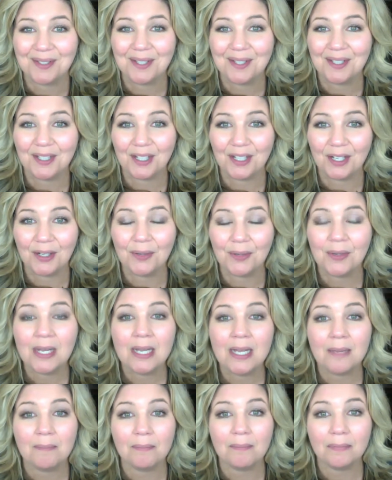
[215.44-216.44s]
You know,
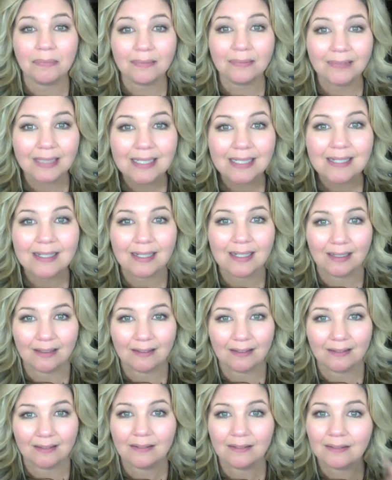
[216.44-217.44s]

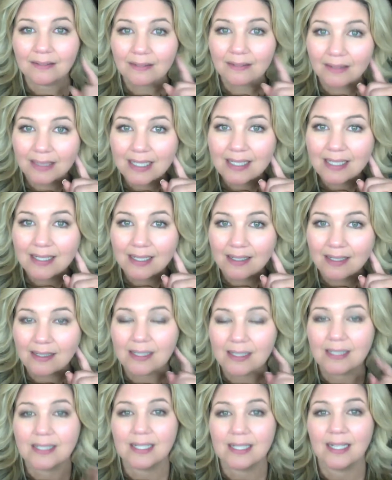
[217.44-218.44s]
listen
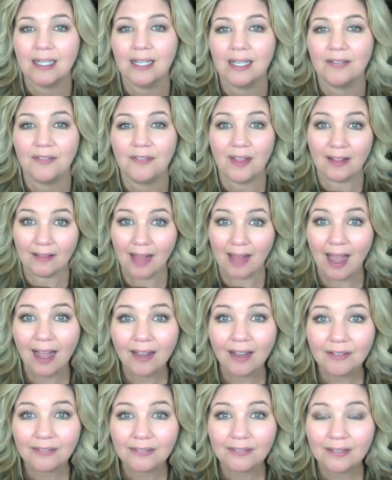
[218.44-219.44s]
to see if they
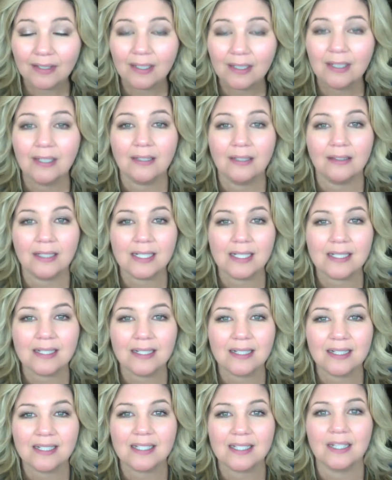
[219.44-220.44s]
laugh.
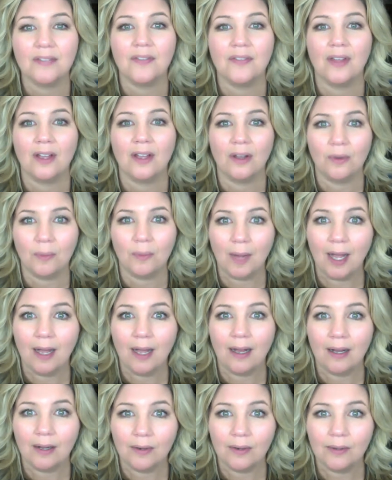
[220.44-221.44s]
Listen to see if they go,
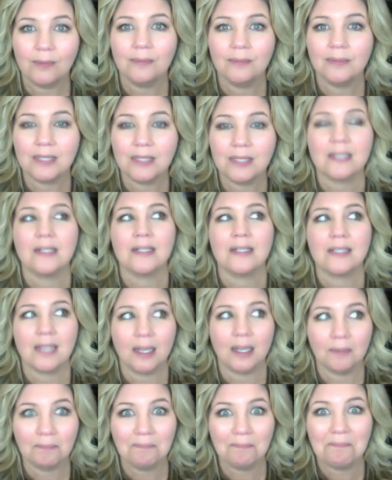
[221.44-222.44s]
wow. Listen to
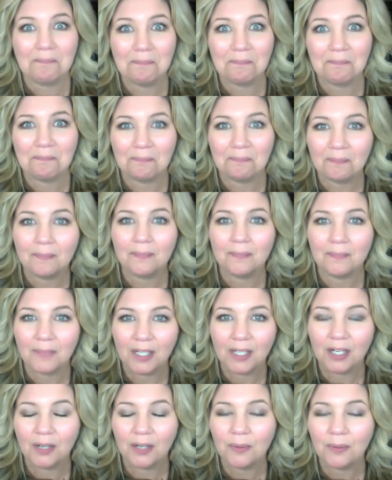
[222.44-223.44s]
say,
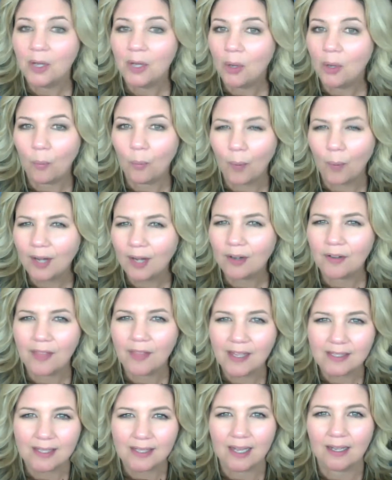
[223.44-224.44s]
you know, where are
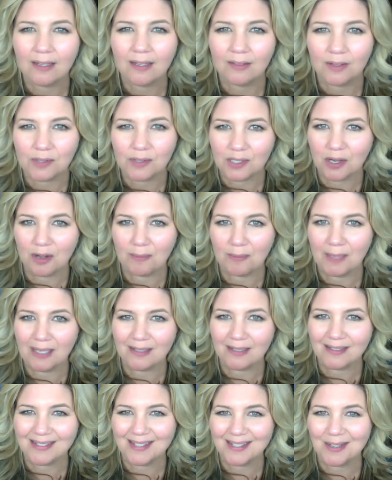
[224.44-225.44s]
they saying those
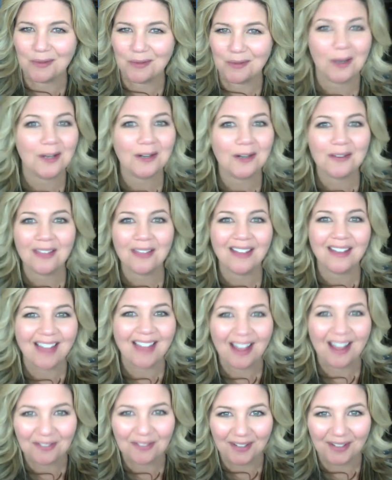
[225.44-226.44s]
comments? Where are they
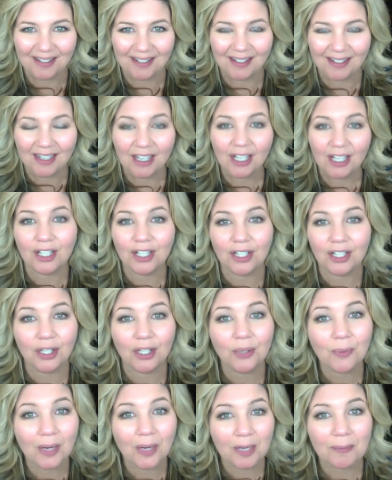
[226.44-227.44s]
laughing?
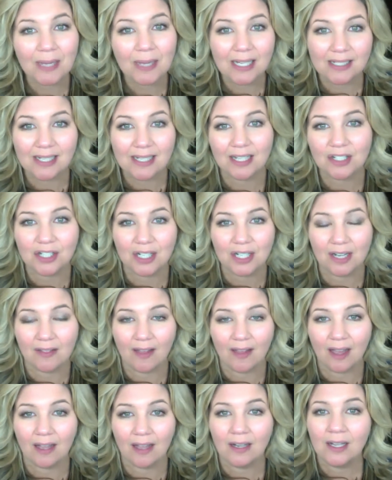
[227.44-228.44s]
You want to pay attention to
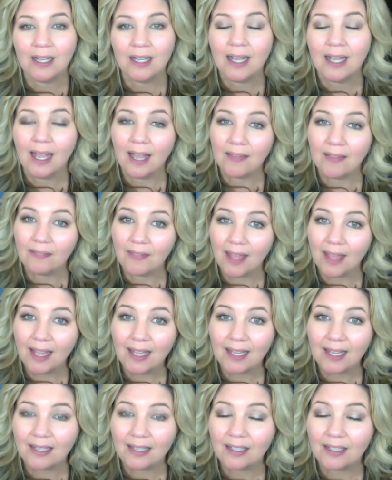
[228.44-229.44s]
that. And
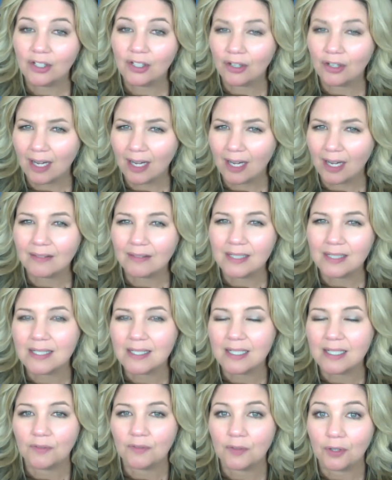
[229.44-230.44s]
then you're kind of
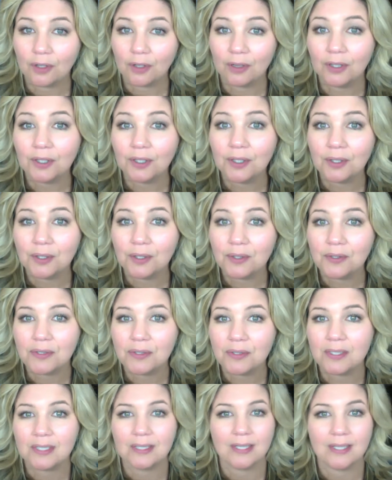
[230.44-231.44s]
listening for
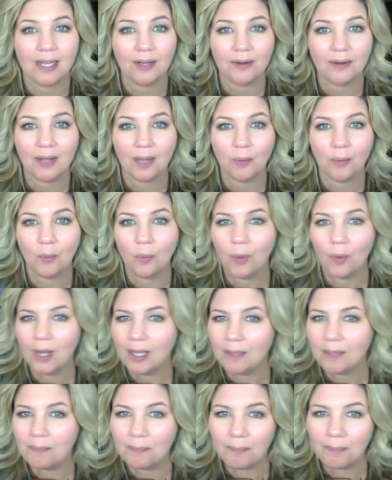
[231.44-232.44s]
clues to say, okay,
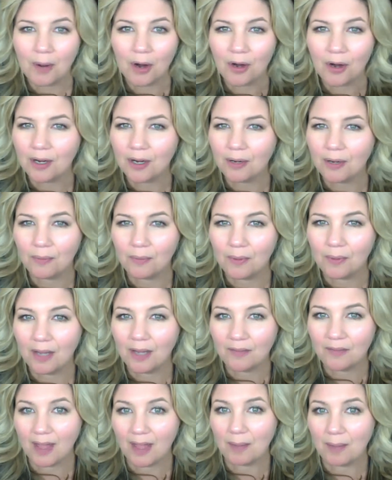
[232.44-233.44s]
what part
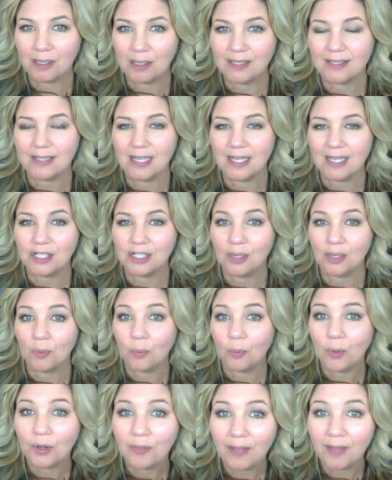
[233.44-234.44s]
of that presentation
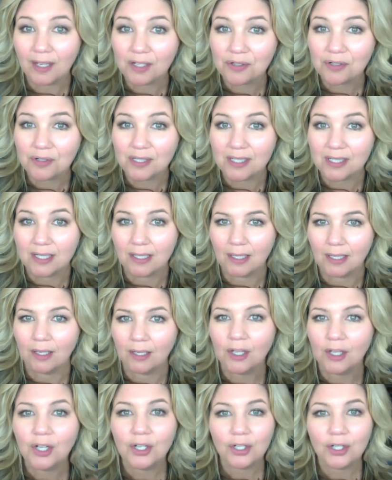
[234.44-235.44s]
were they interested in?
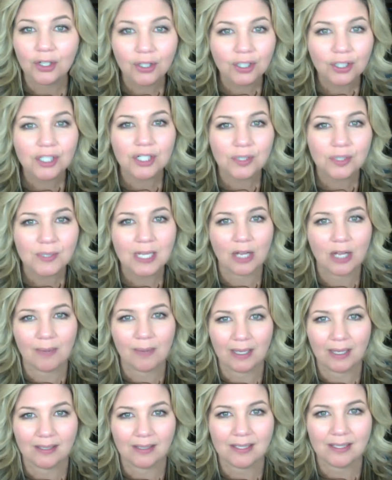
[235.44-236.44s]
Could you tell
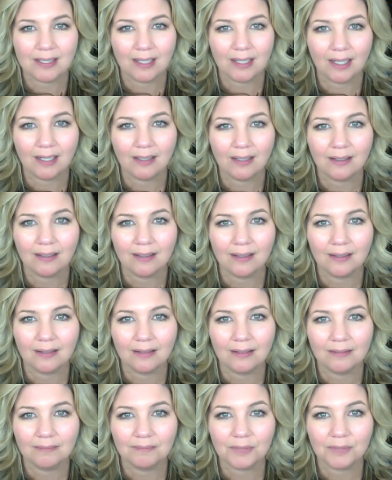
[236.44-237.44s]
by listening?
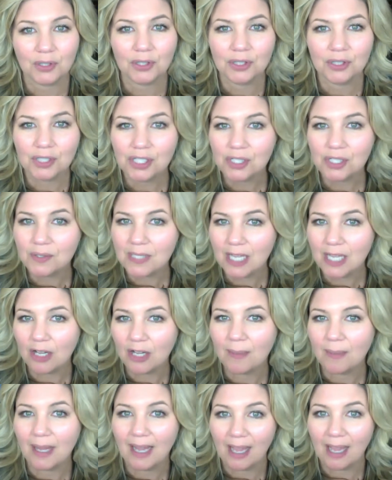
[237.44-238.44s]
Could you
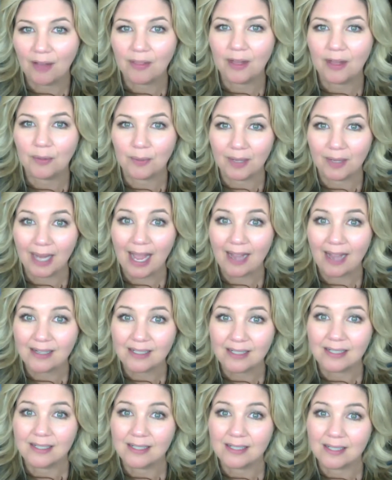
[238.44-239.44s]
tell by how they
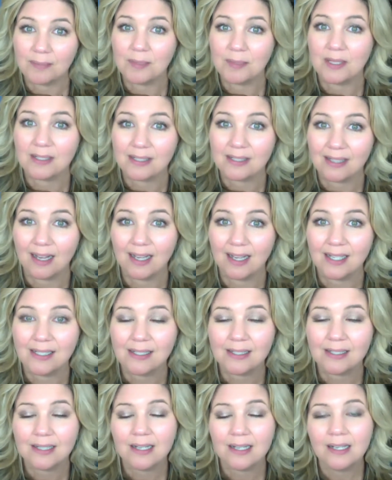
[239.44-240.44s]
reacted to some of the slides?